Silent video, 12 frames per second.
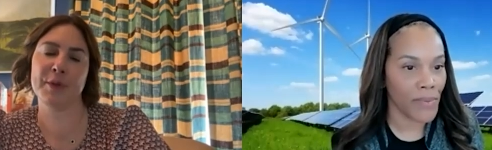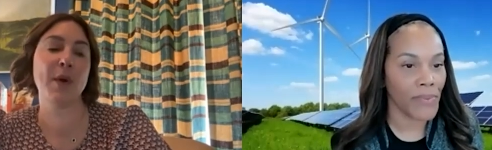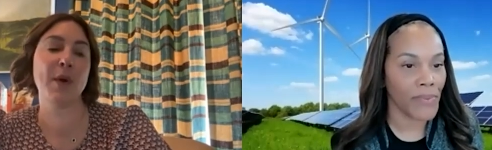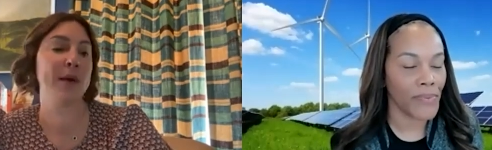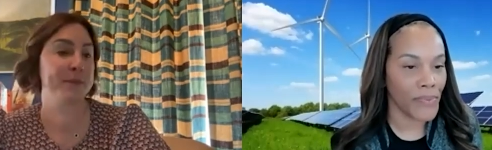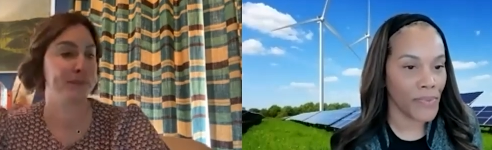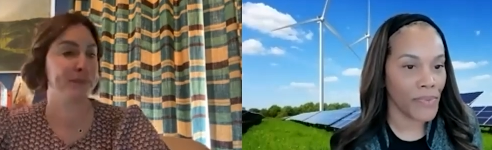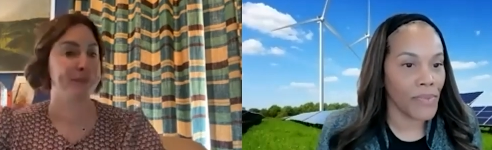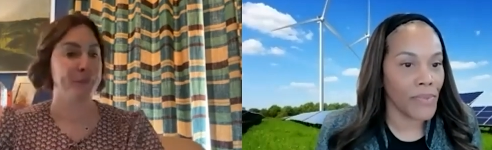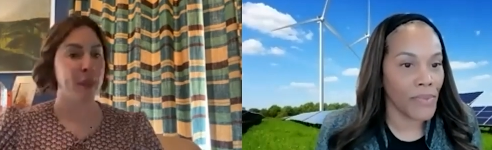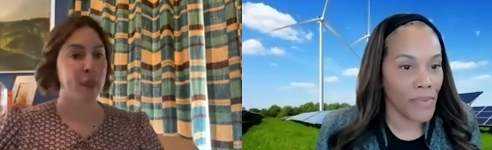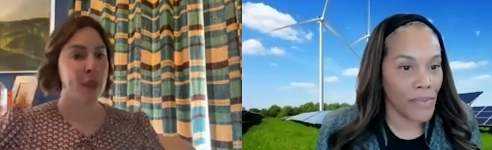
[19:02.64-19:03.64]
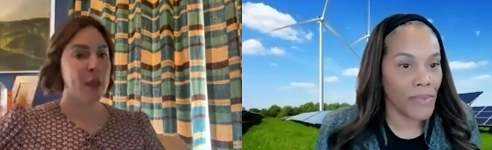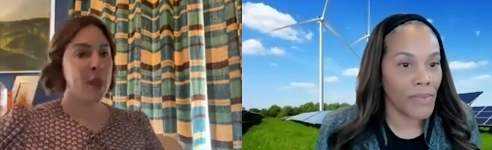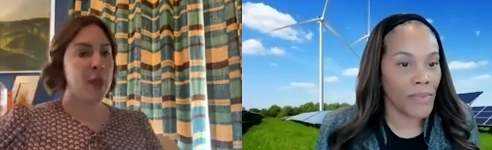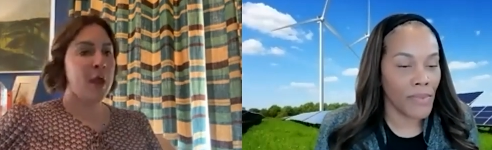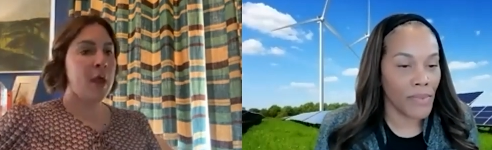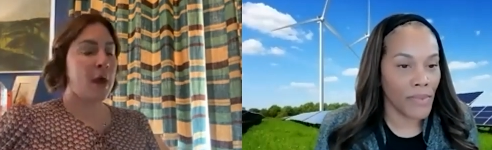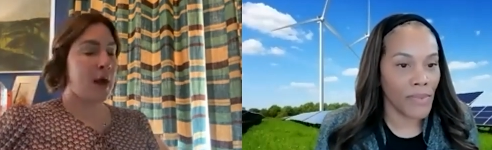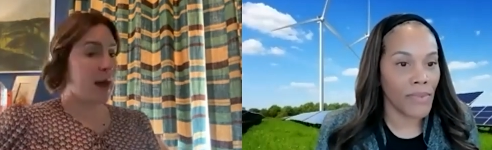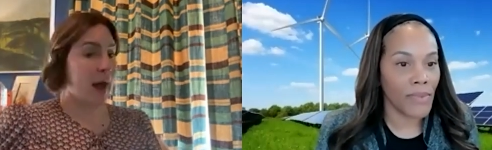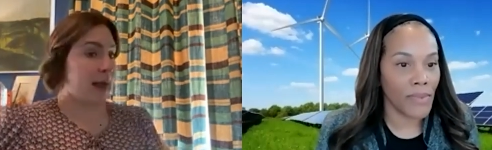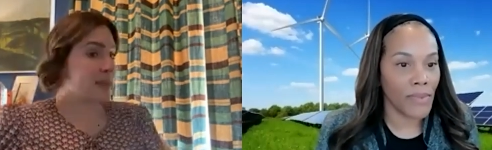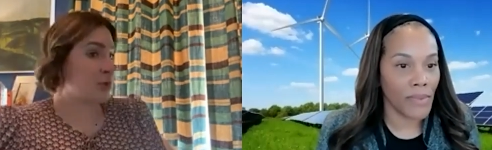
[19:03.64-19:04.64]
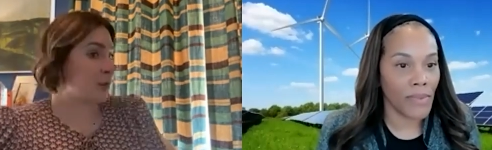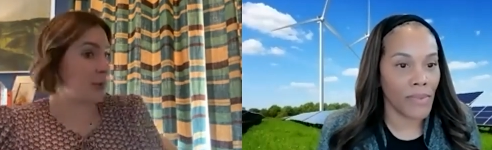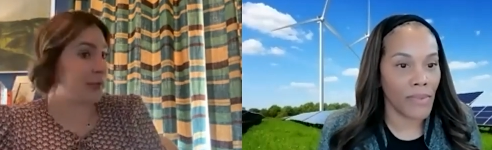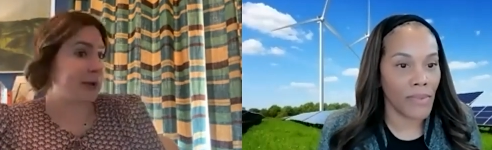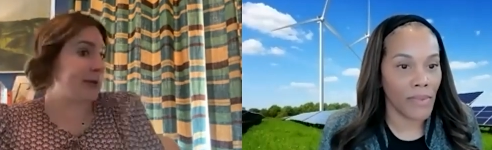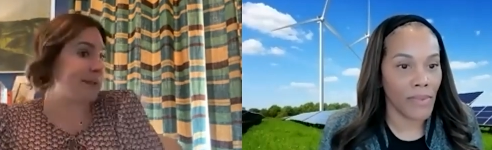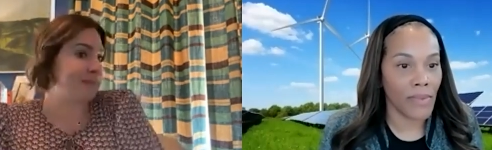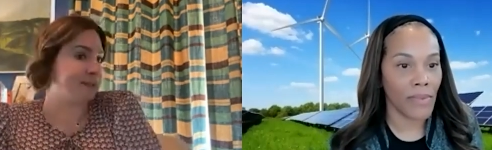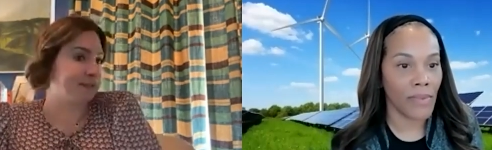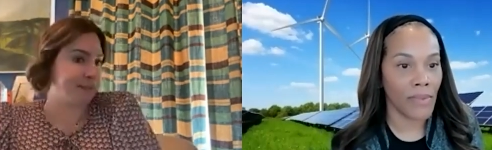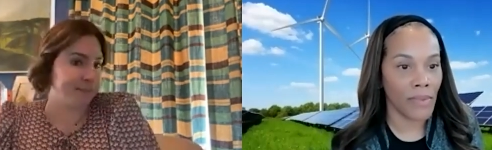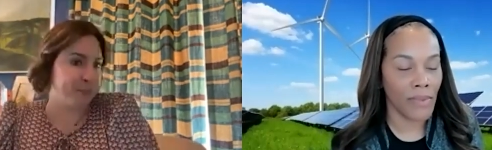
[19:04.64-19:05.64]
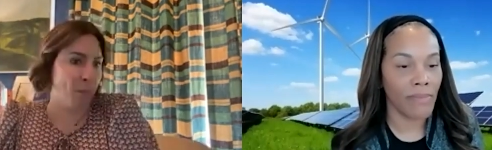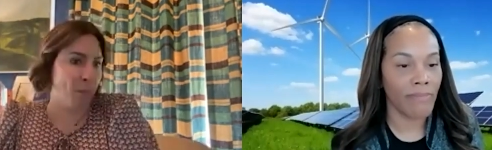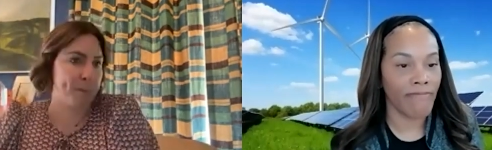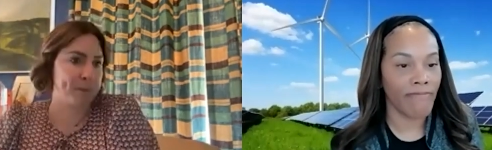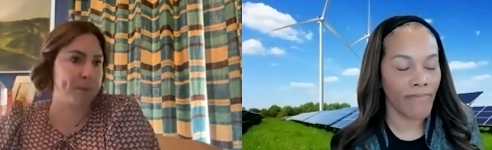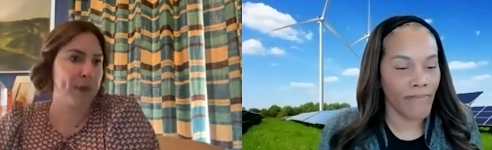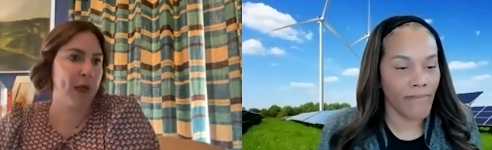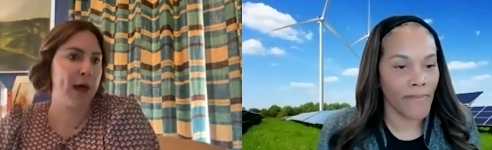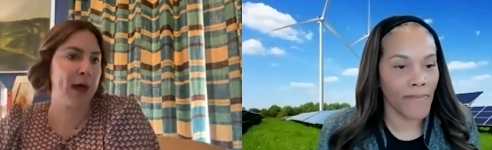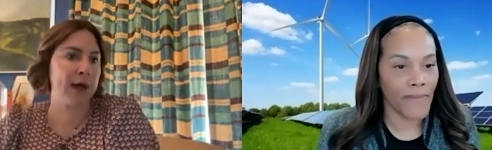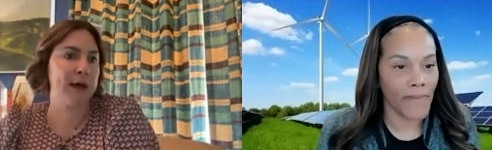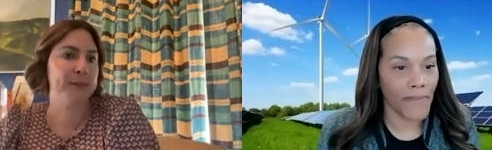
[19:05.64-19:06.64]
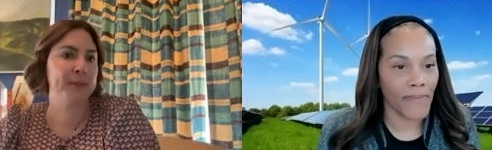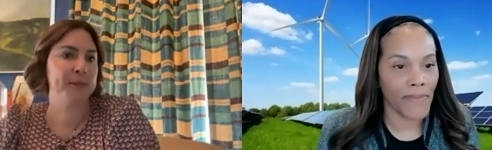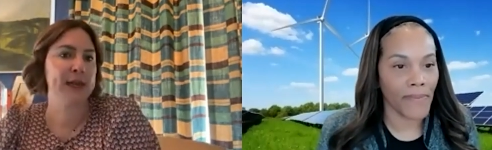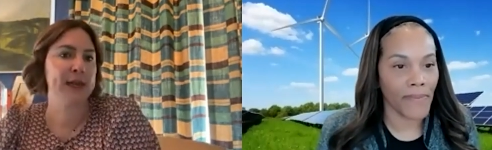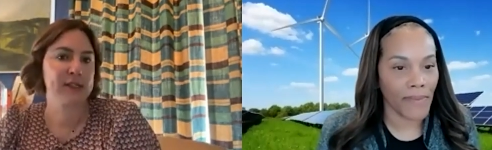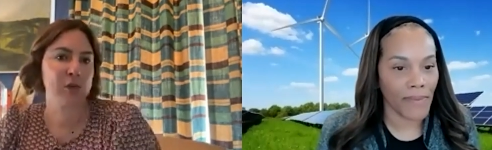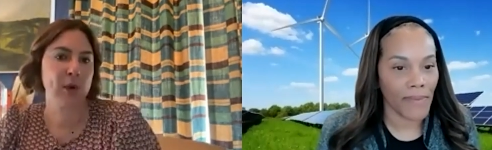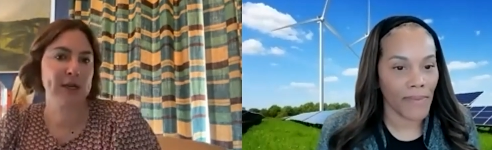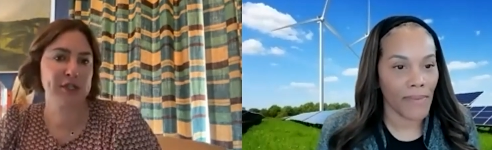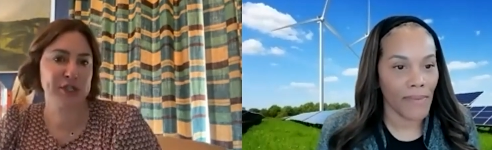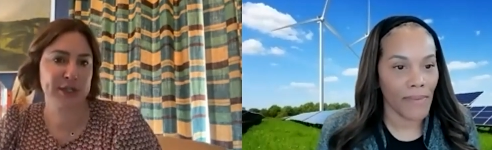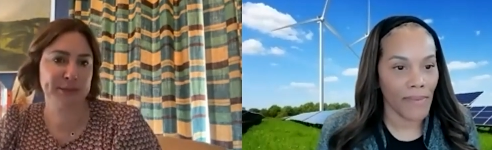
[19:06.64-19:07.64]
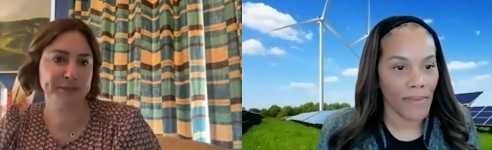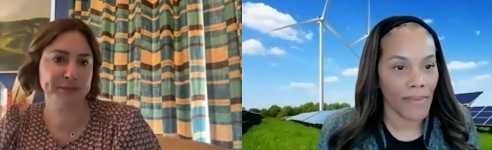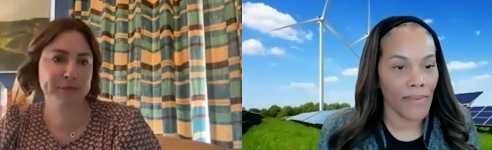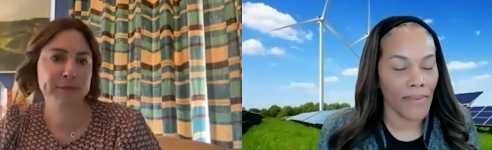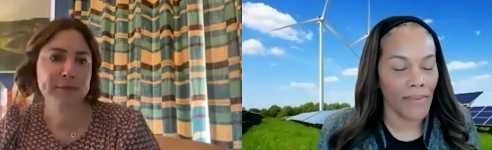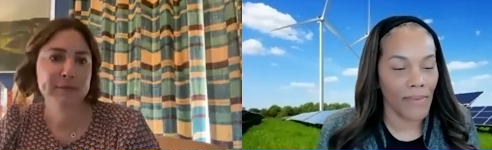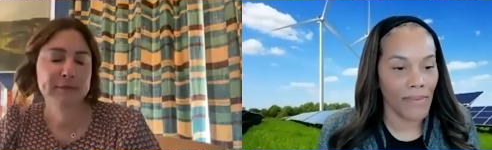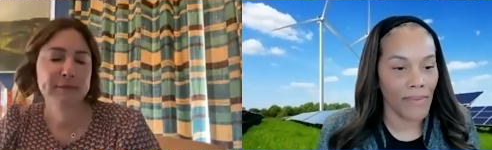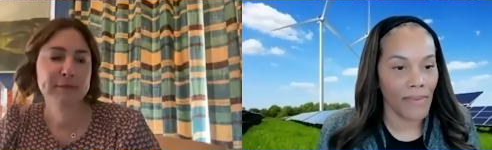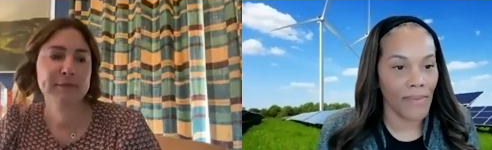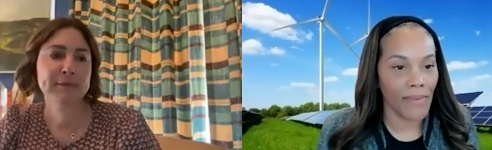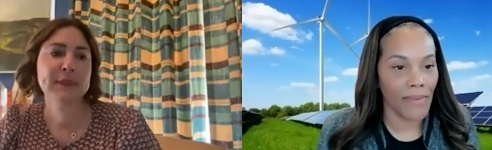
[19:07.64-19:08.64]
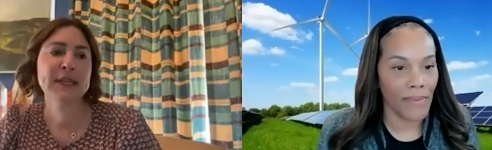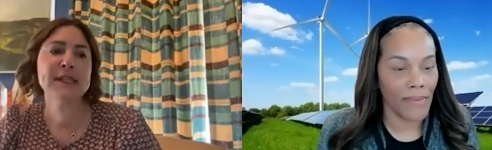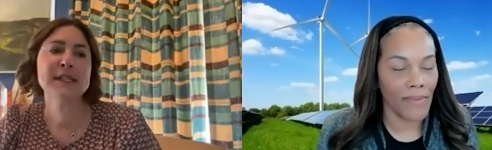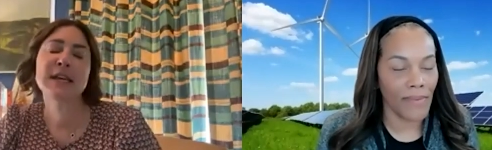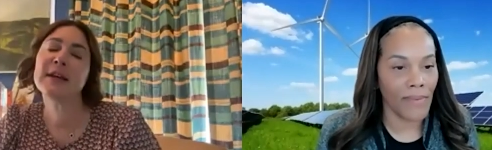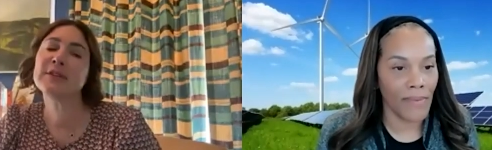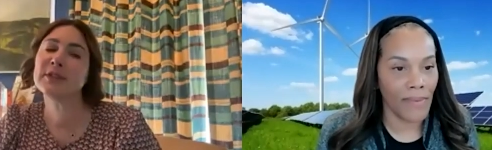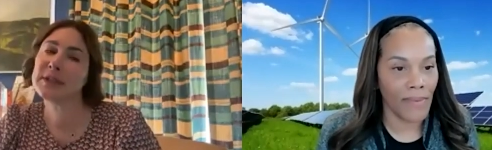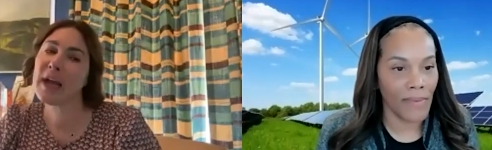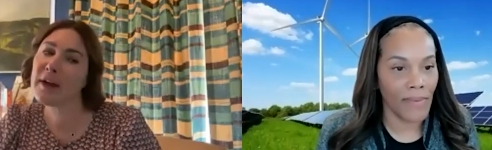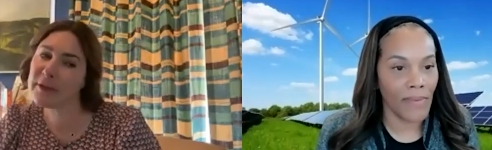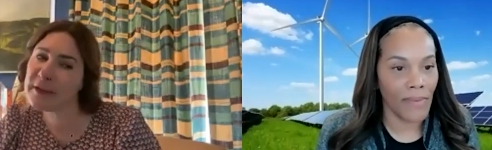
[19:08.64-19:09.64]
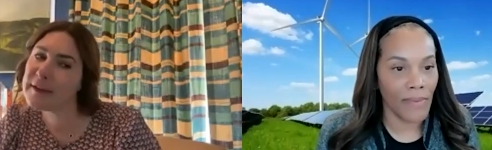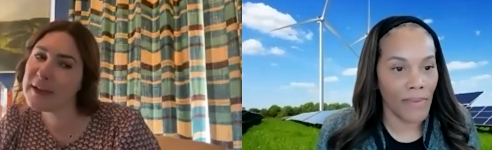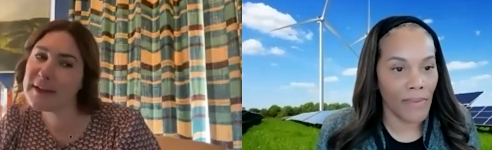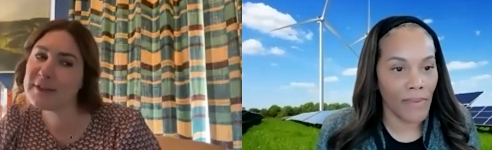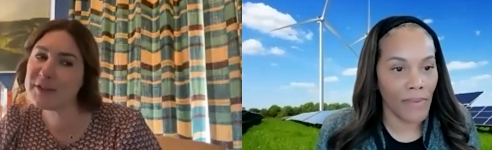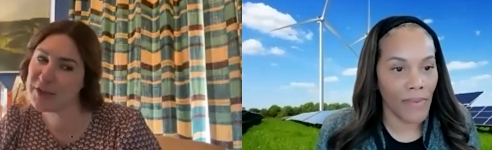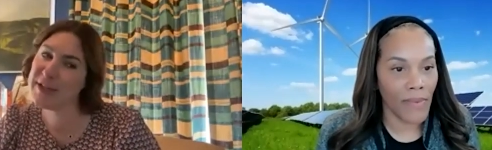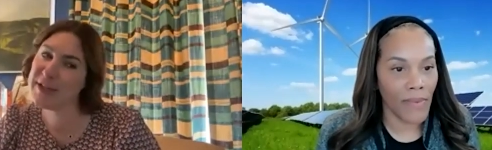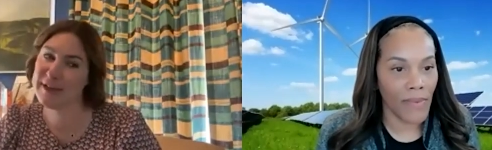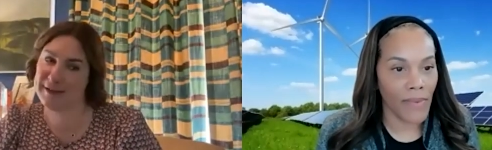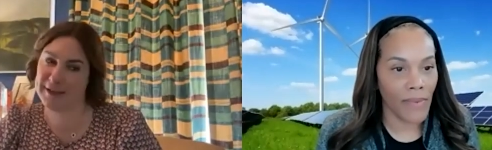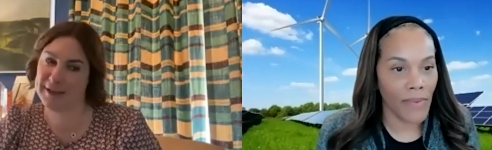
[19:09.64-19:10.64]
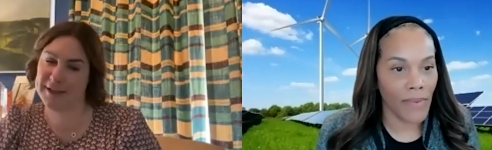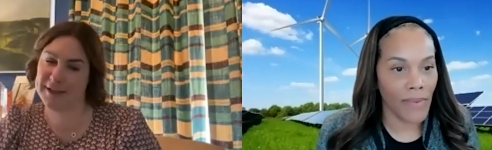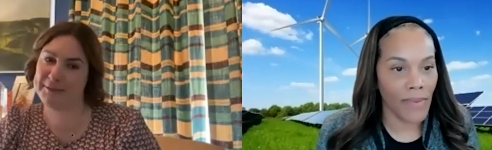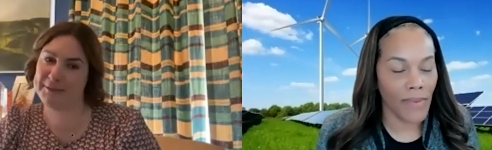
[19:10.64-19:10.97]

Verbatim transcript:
Speaker 1: Right. I totally agree. Uh, the next question is titled Calculated Genius.